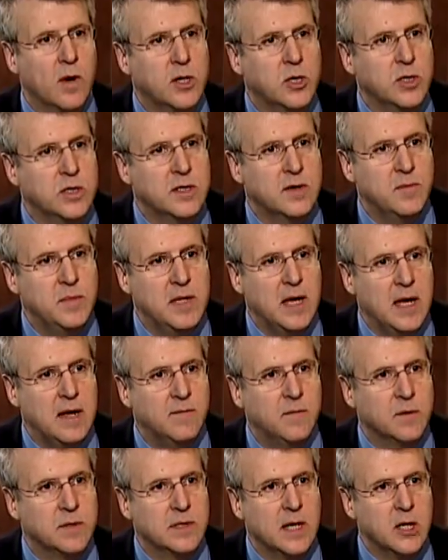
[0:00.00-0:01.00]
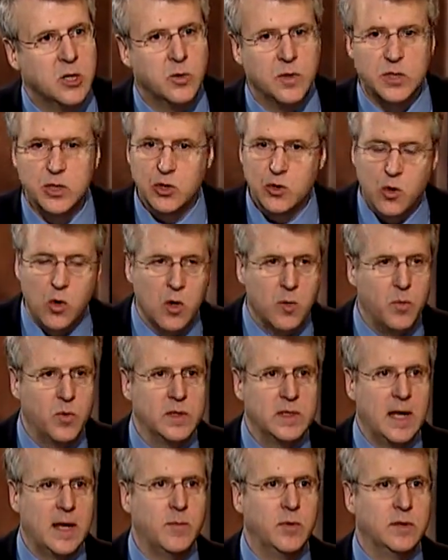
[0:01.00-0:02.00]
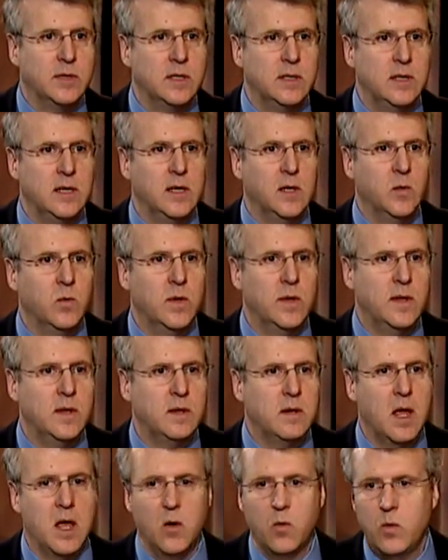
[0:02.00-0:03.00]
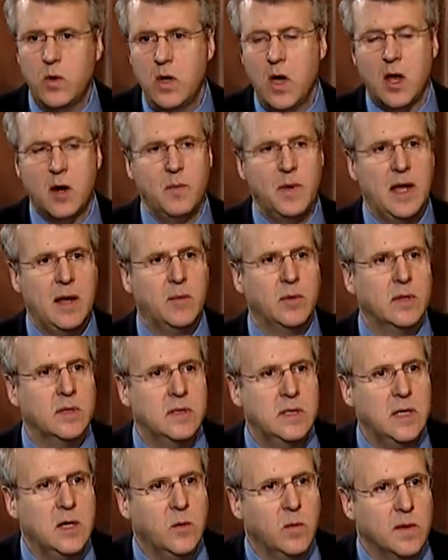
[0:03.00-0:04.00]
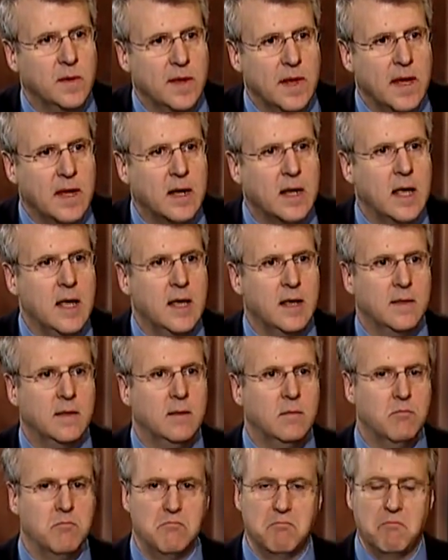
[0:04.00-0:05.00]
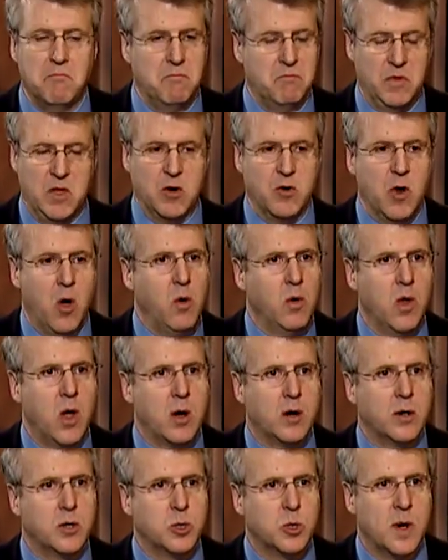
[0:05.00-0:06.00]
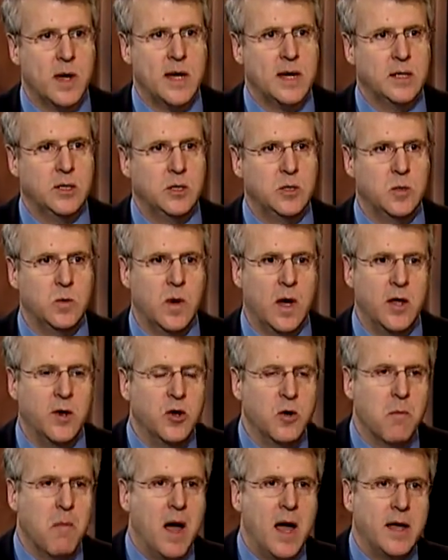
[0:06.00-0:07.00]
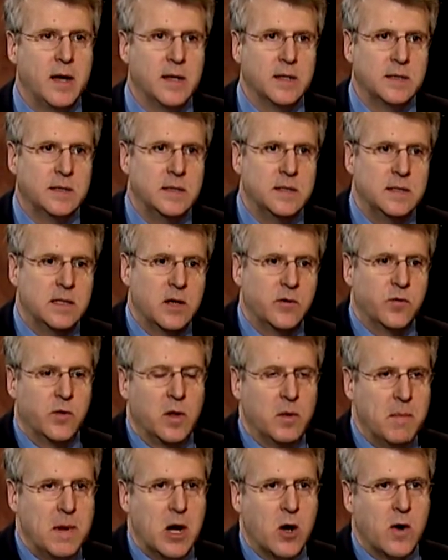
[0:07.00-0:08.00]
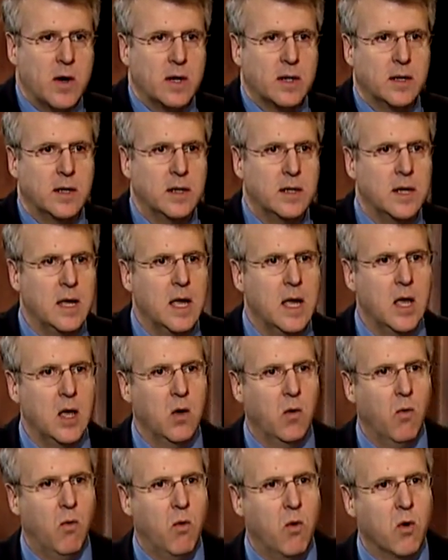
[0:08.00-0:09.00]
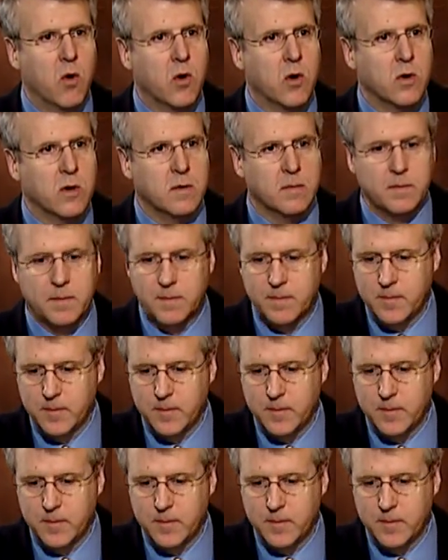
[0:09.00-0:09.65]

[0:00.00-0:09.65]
Russians have behaved for centuries. Europe was able to deal with it. We ought to be able to deal with that. They're no longer trying to undermine us in Central America or